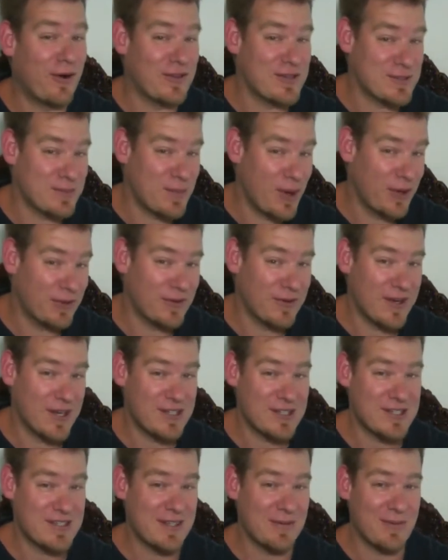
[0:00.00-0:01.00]
all the small
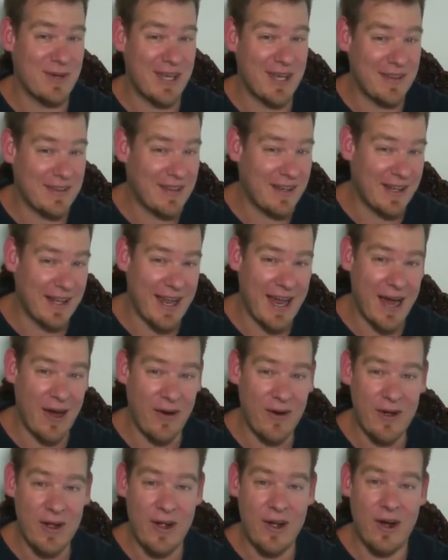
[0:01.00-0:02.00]
donations that we get that
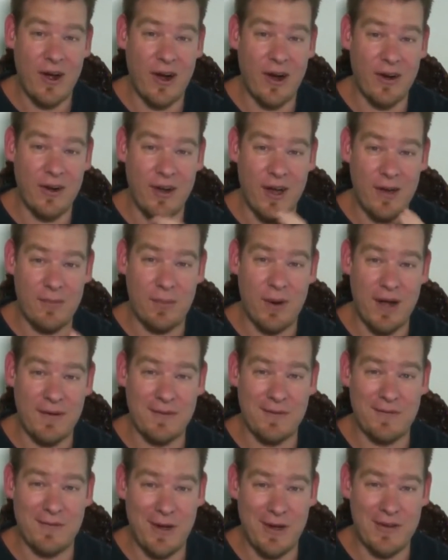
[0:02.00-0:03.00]
allow our
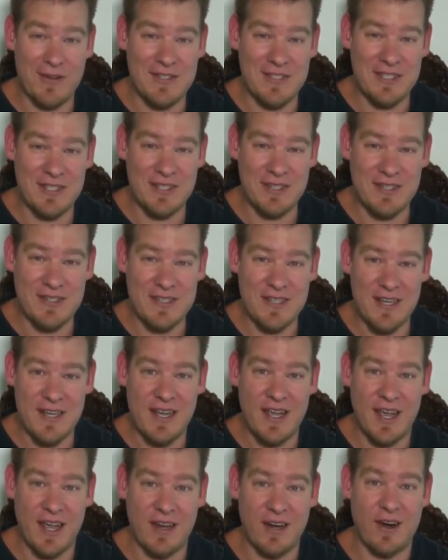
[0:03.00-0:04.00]
nonprofit volunteers
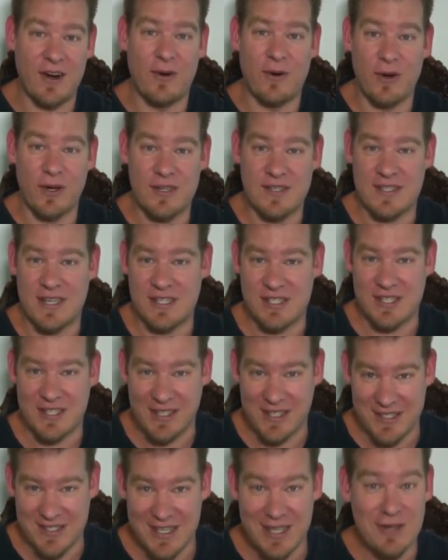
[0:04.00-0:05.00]
and our organization to
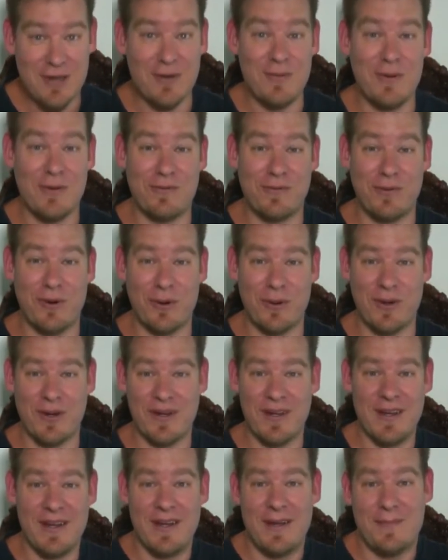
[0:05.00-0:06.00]
continue to move forward
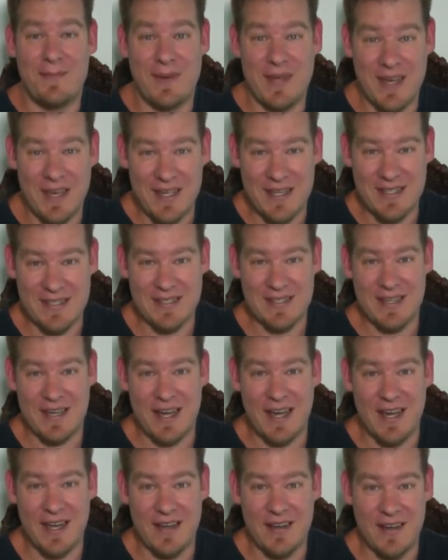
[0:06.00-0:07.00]
because
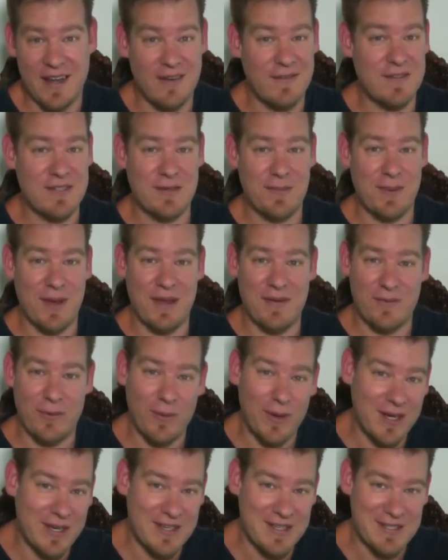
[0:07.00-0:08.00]
uh, none of us are paid for
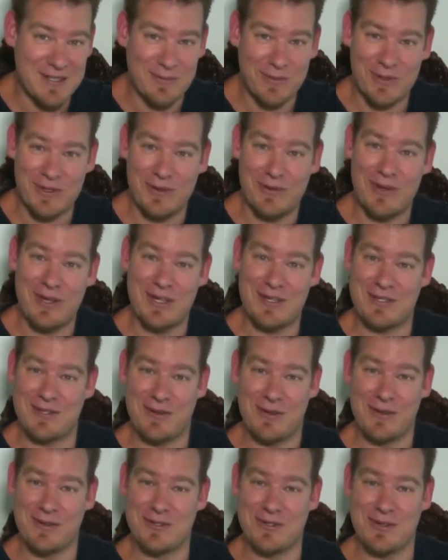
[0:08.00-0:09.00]
what it is that we're doing. And
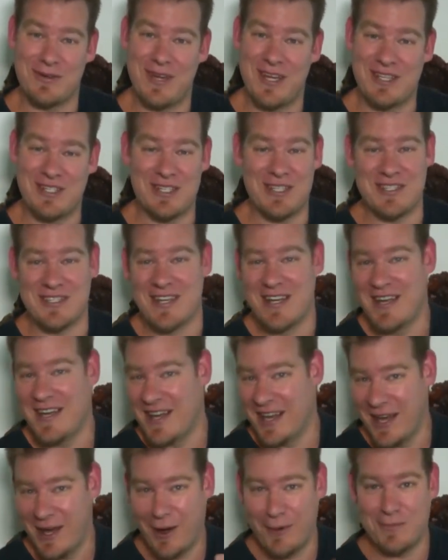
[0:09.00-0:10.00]
so those donations
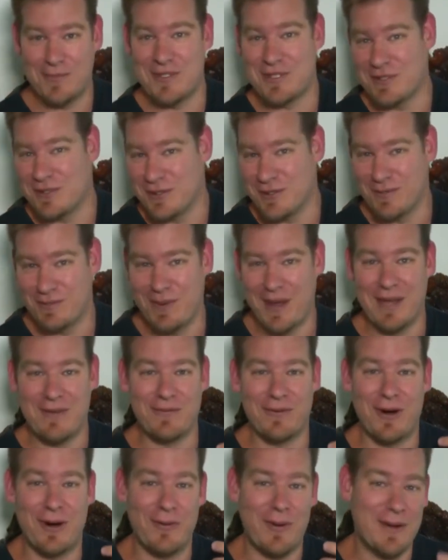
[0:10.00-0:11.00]
help to pay
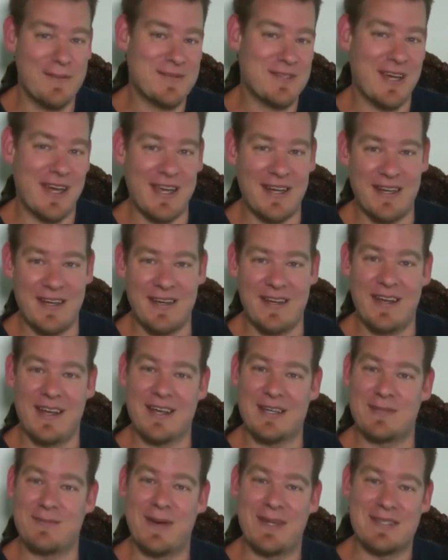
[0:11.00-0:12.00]
for our website
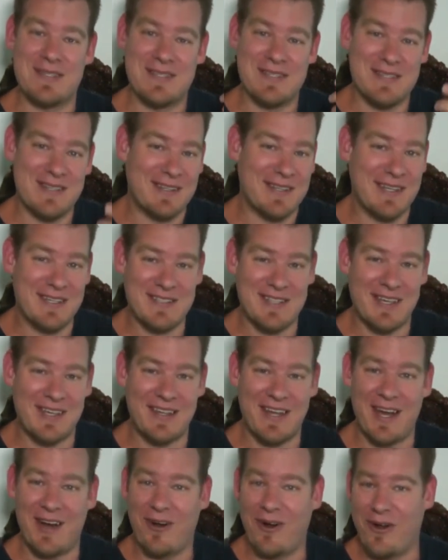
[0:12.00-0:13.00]
expenses and things like
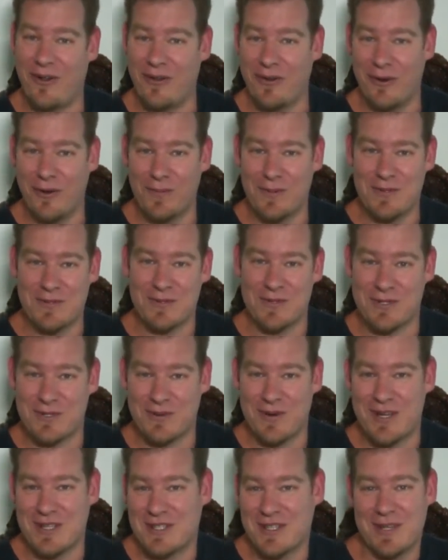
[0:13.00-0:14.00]
that, all the open source
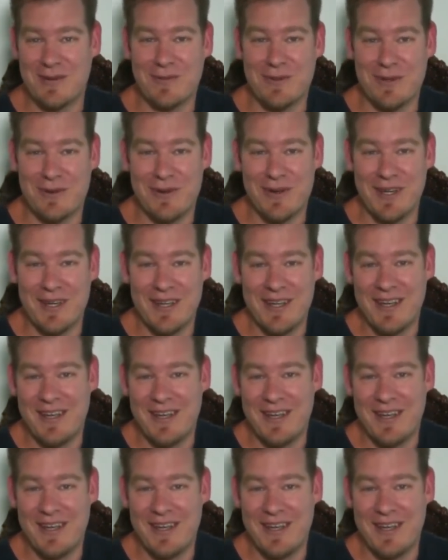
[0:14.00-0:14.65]
creation that we're doing.